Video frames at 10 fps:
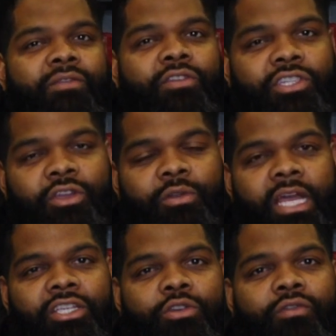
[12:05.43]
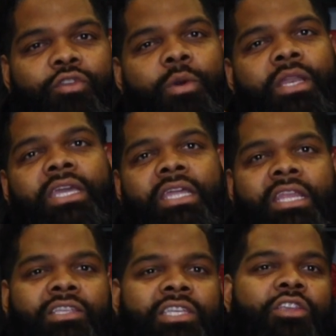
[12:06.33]
But if you're still not sure if you want to
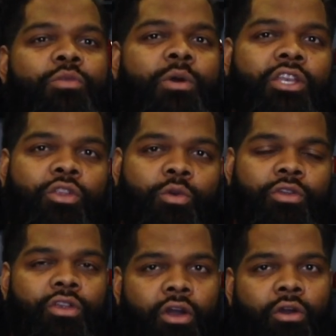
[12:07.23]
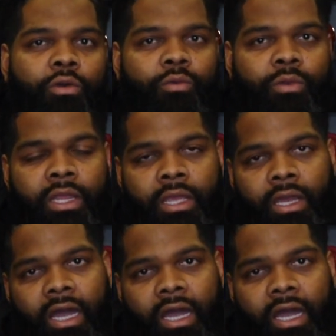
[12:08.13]
get in, say you want to do it on your own,